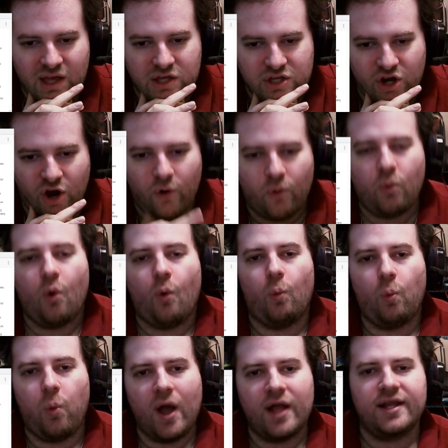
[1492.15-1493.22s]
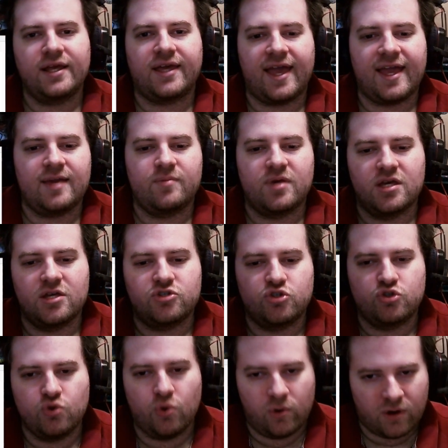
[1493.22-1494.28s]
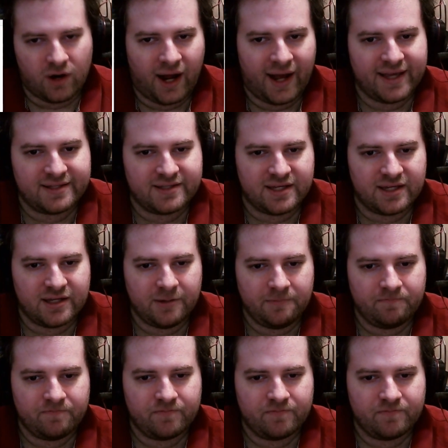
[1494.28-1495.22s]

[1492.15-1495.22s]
you know, when a game is your idea